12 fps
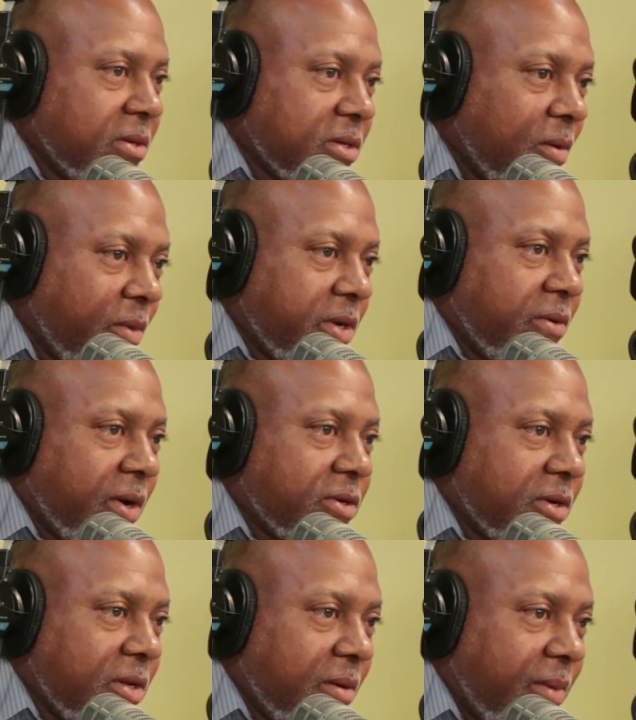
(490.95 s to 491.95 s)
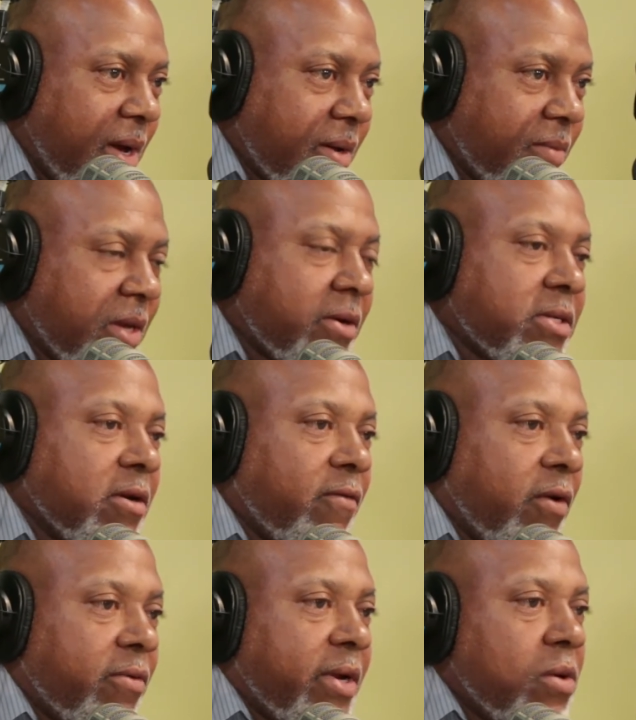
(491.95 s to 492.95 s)
somebody watching your back, because you
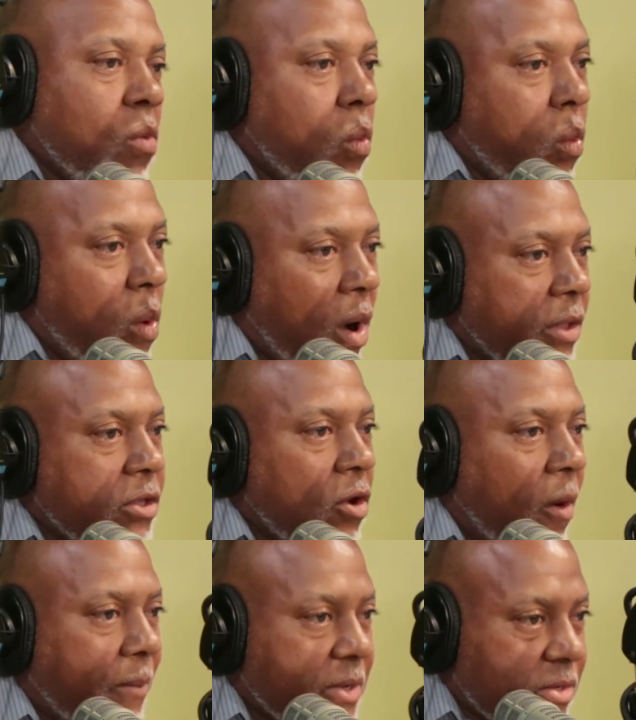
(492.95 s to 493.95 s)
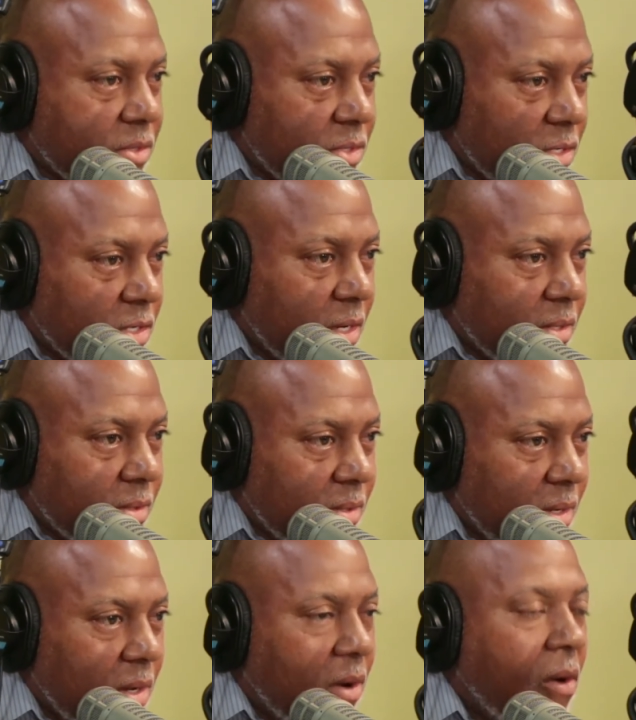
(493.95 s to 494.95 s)
have already won your
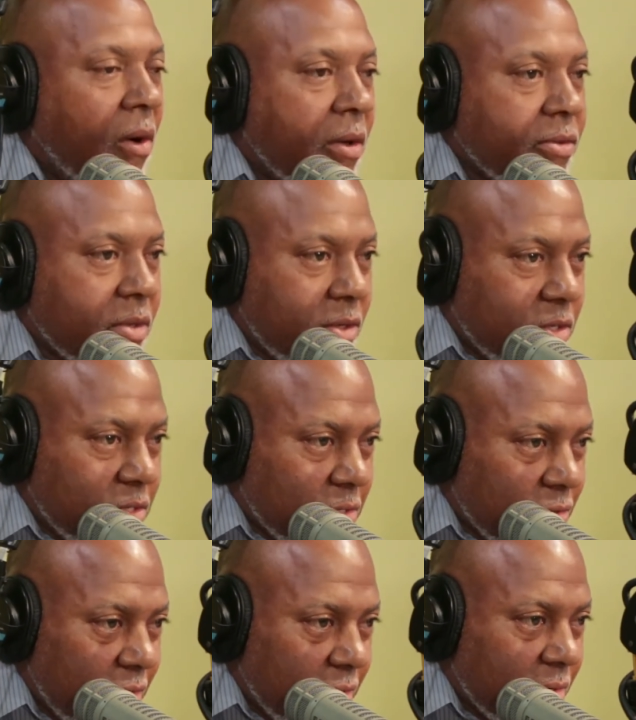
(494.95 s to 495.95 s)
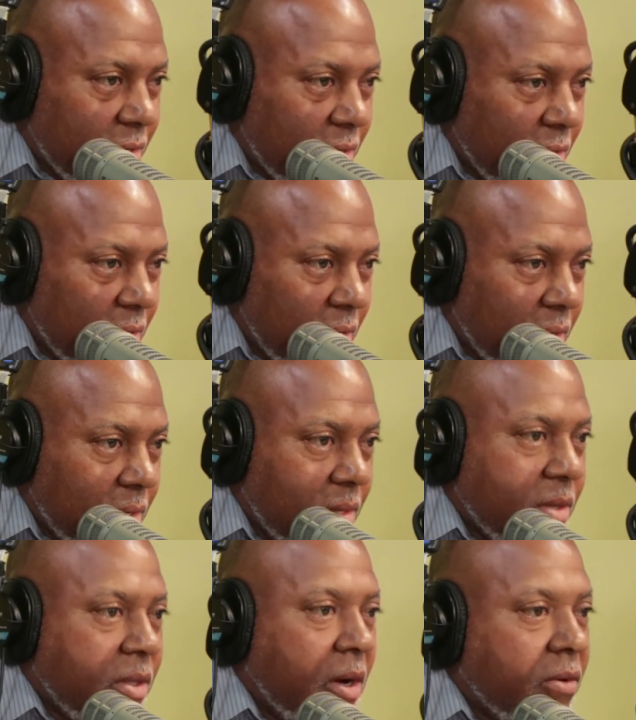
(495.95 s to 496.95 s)
position on the street.
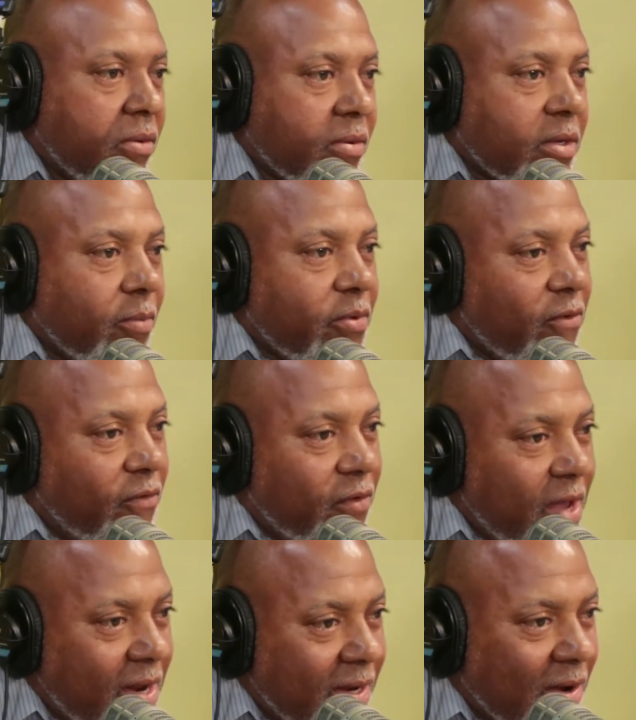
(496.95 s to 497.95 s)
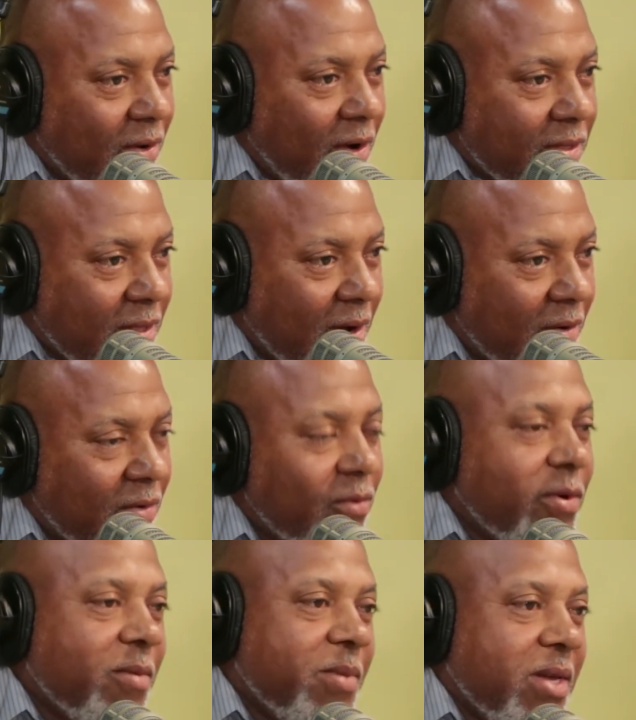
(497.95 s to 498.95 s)
Now, to prevail in court now
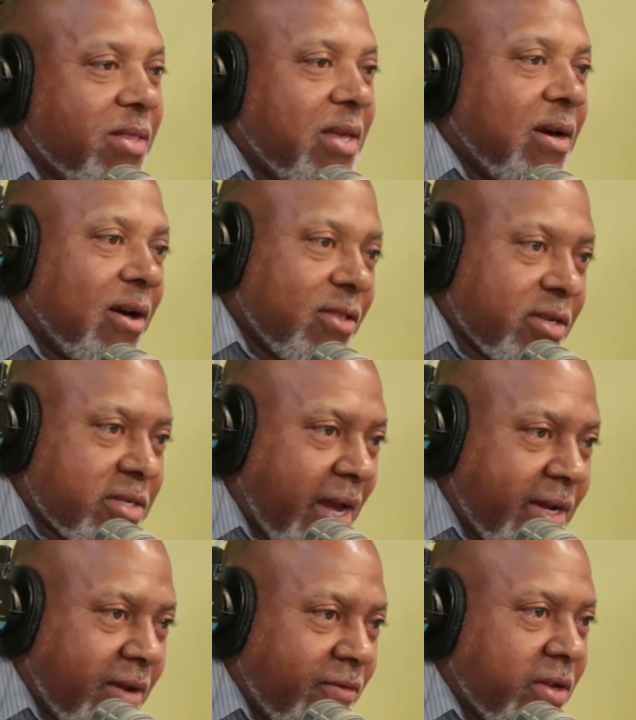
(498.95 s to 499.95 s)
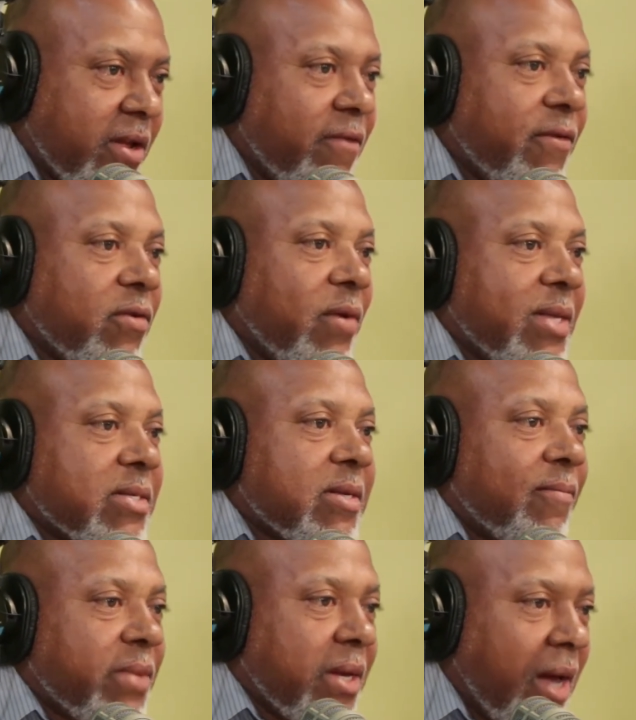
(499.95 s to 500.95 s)
will be the other side of it. If and when
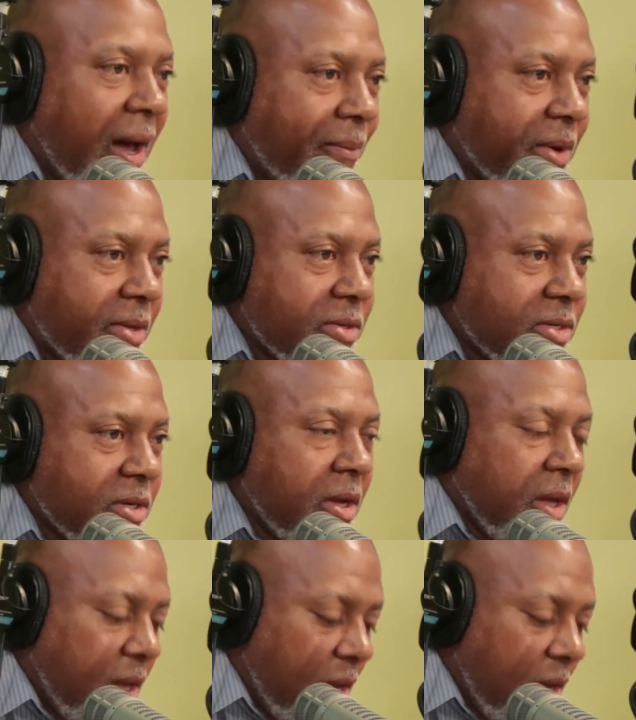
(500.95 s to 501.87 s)
something happens,